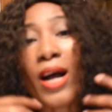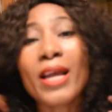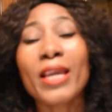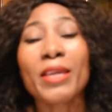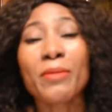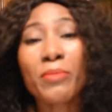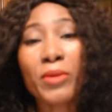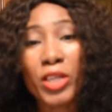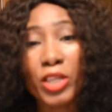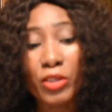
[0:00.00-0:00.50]

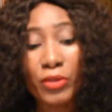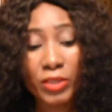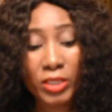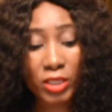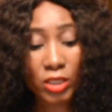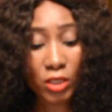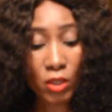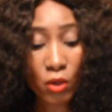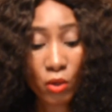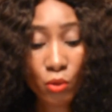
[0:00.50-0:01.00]

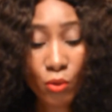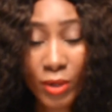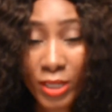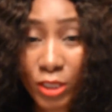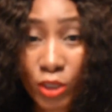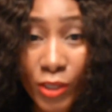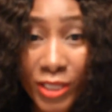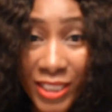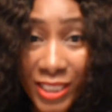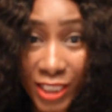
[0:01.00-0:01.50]
immigrants, who
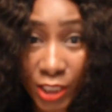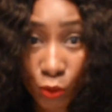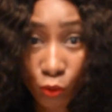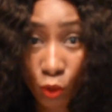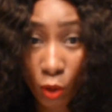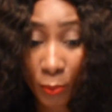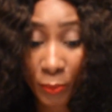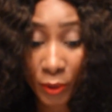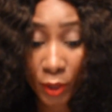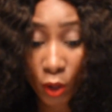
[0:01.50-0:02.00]
are not in the
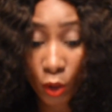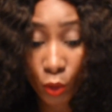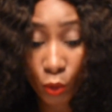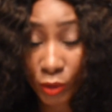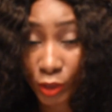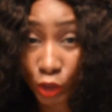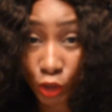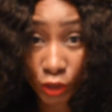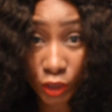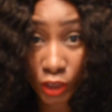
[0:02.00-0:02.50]
European, or who
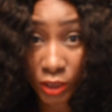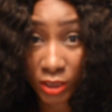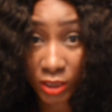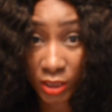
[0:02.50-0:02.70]
are not